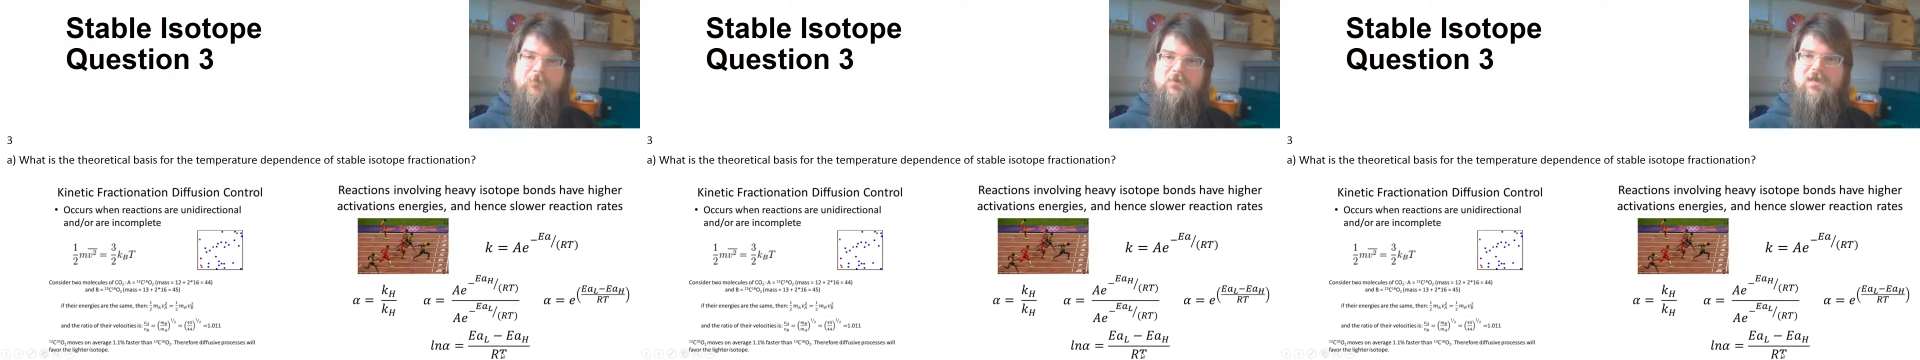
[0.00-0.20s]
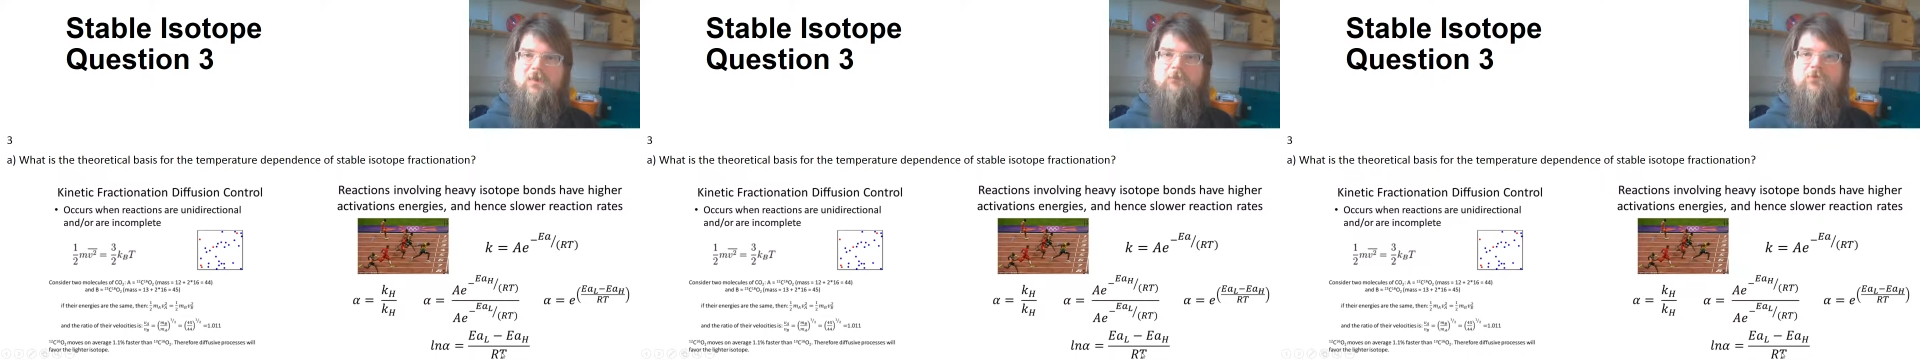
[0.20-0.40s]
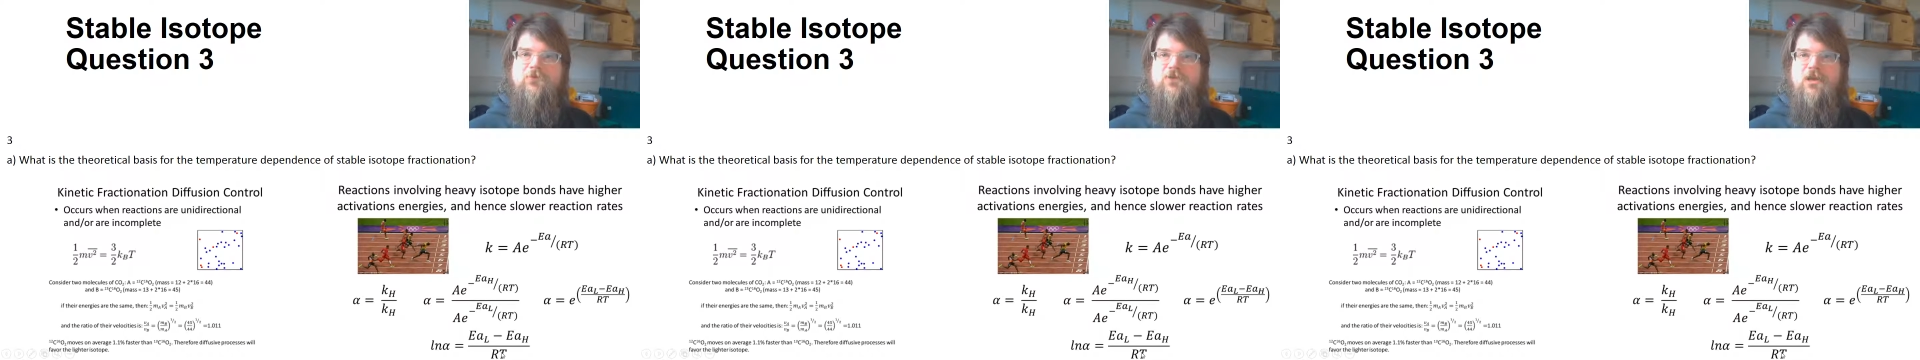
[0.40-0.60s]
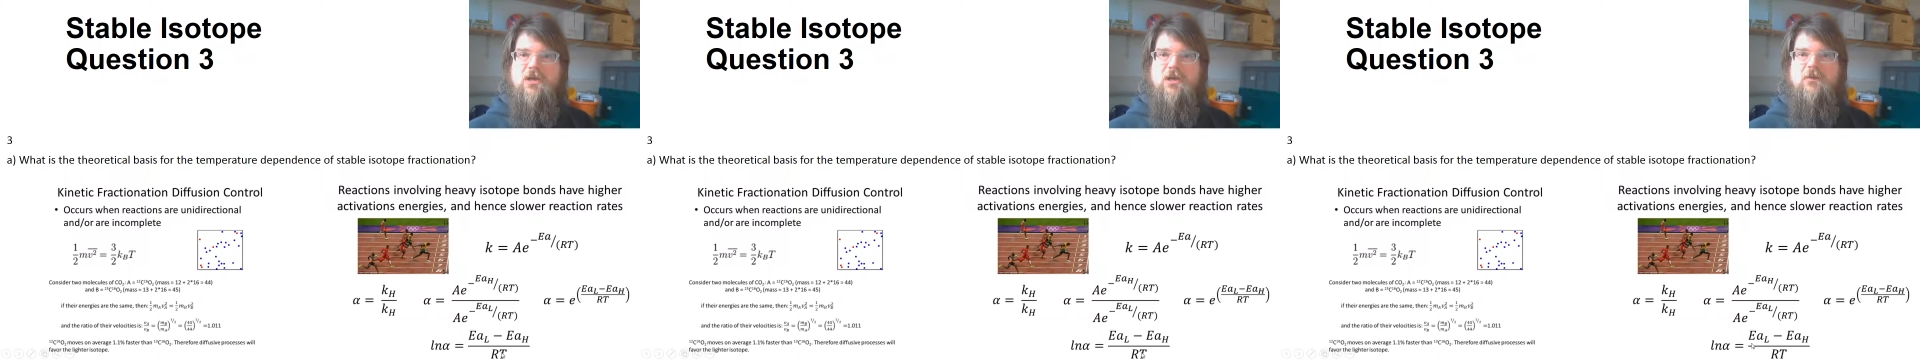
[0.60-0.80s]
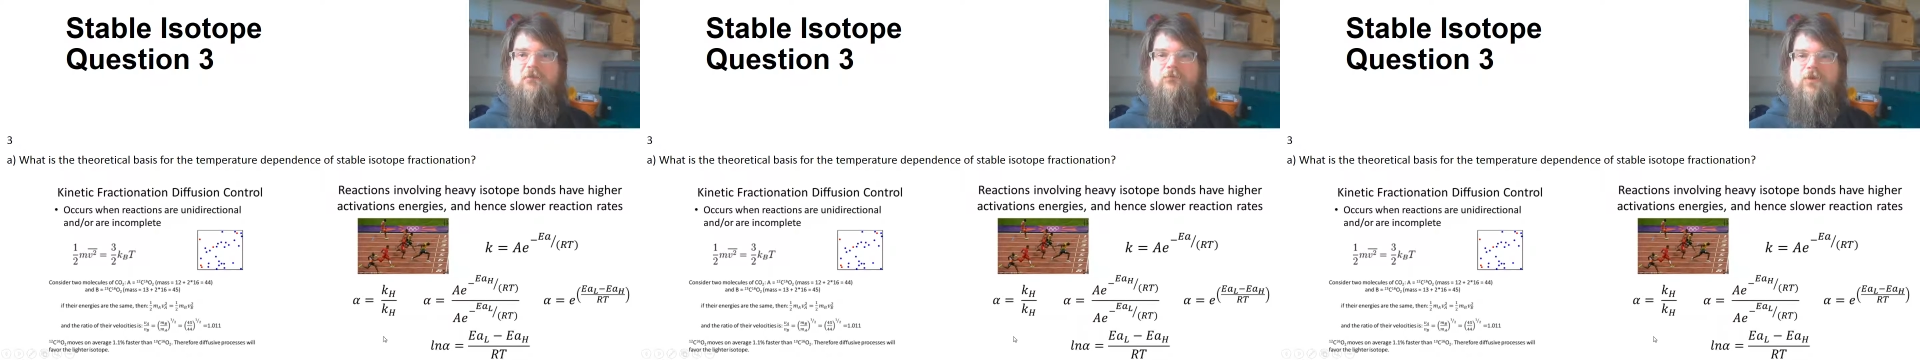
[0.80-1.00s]

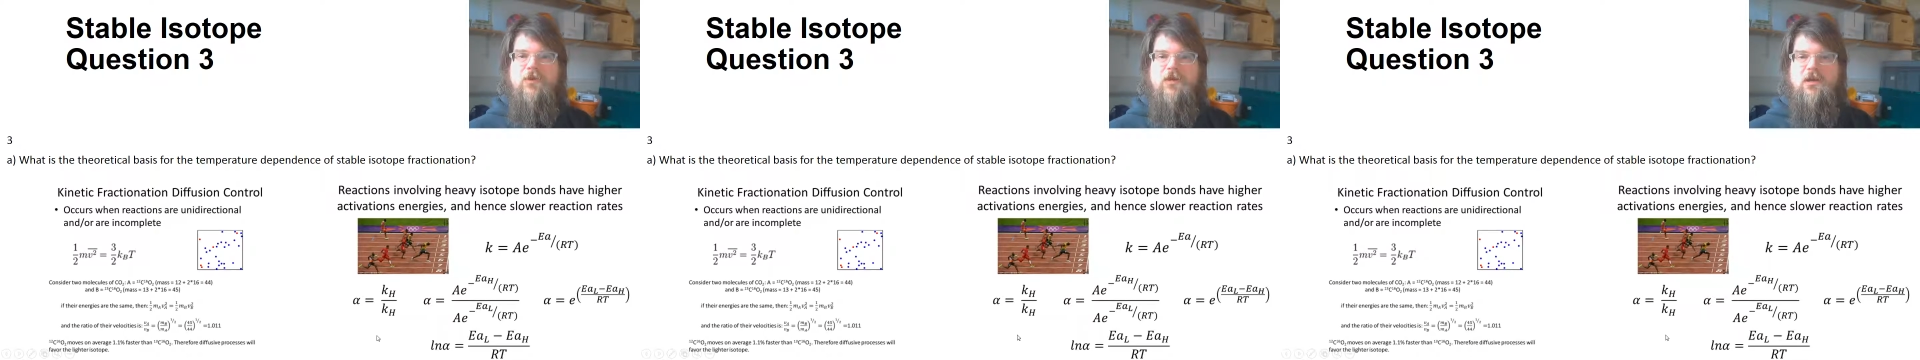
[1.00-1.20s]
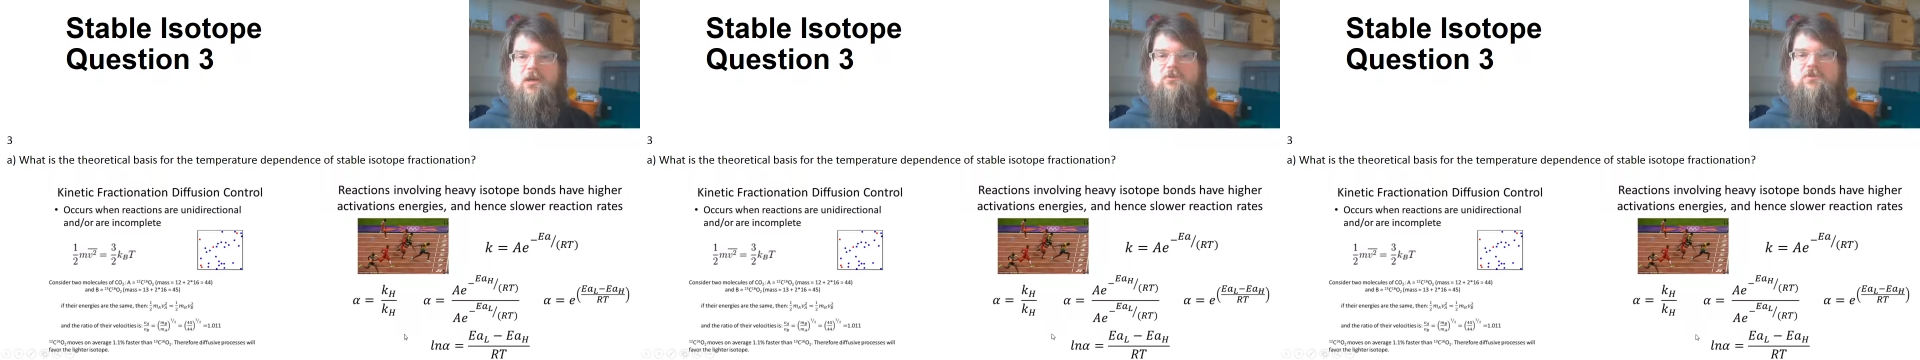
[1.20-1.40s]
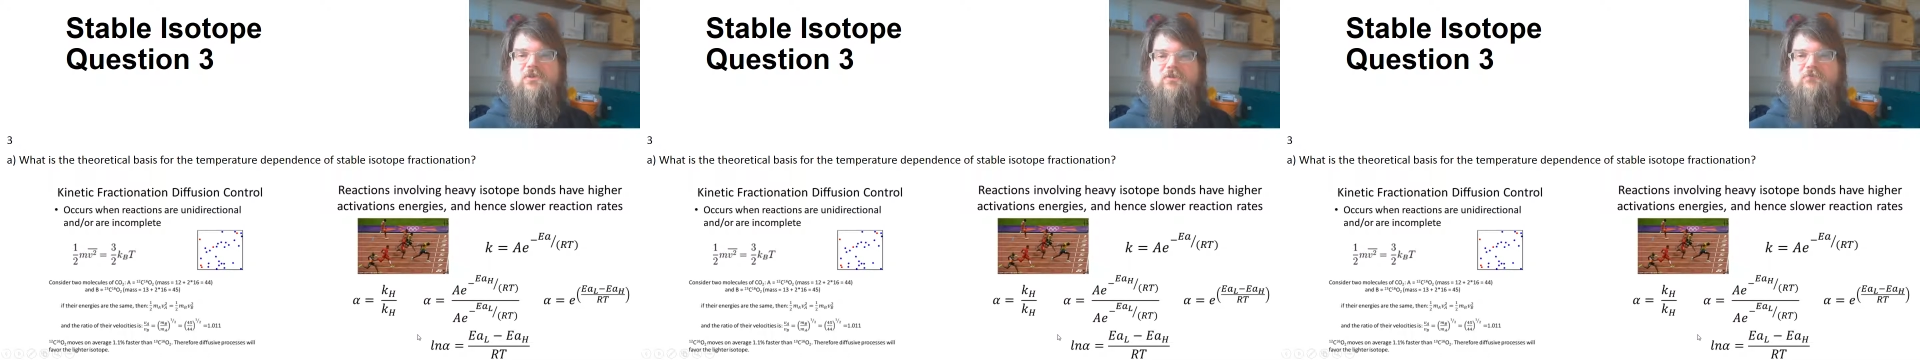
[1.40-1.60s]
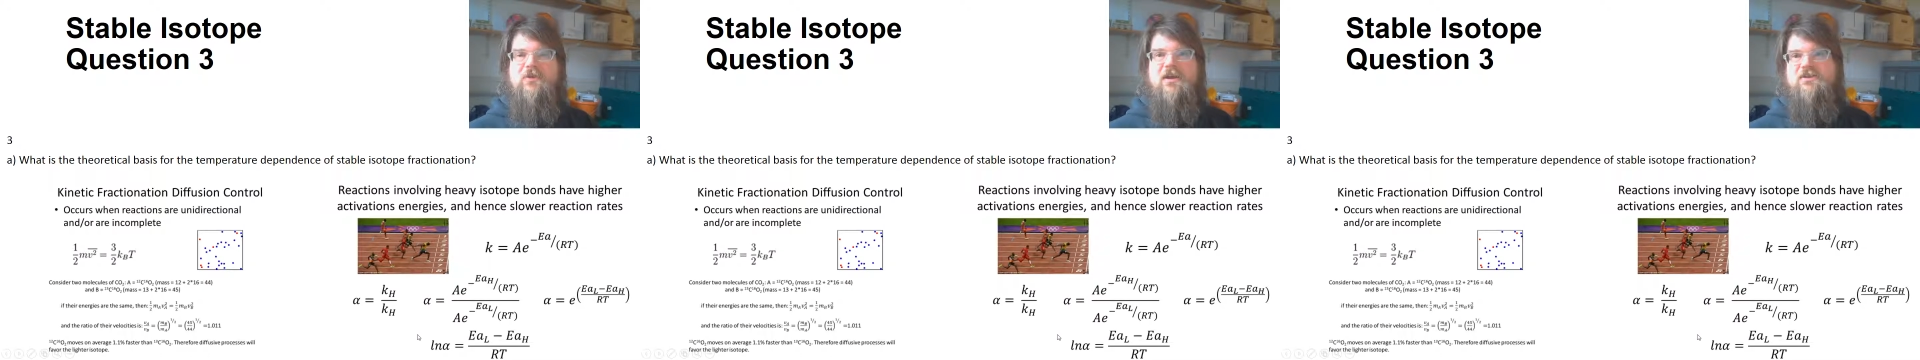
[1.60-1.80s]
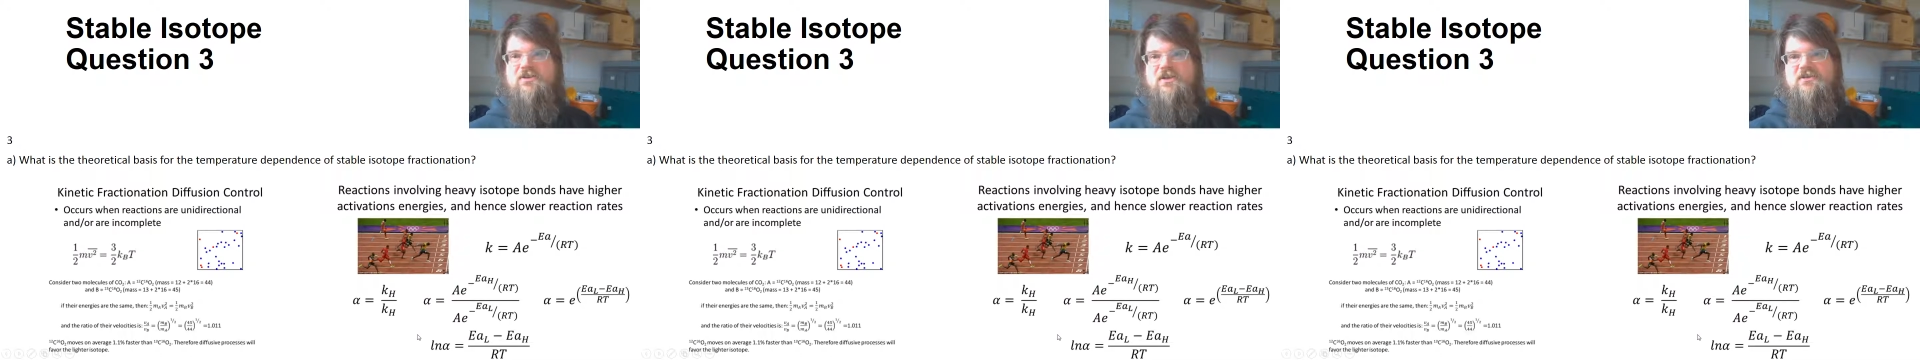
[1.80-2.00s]
temperature, the closer the
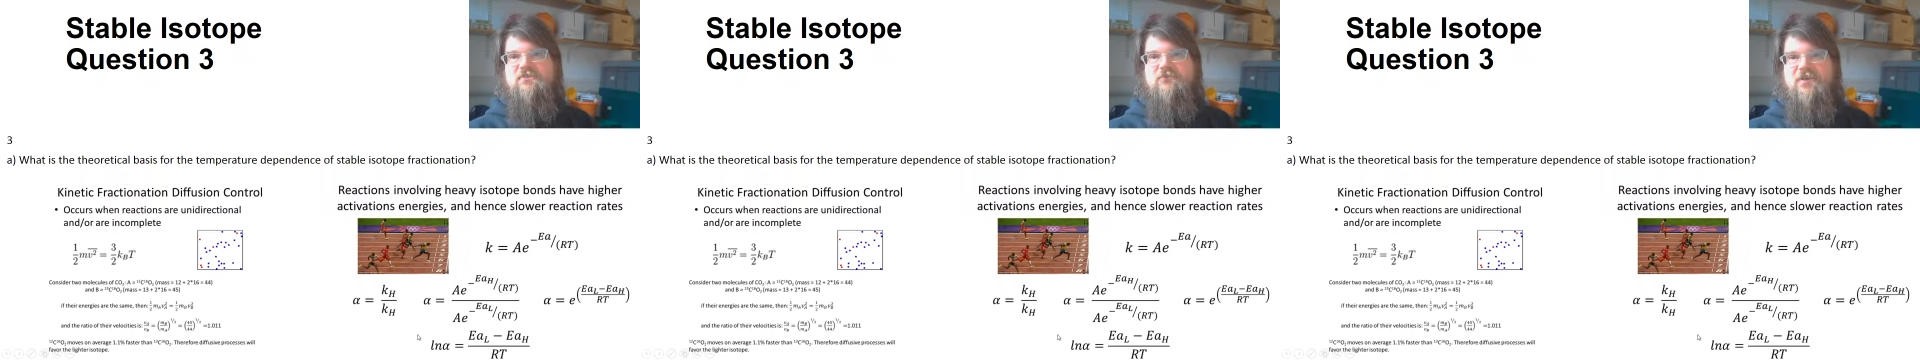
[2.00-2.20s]
fractionation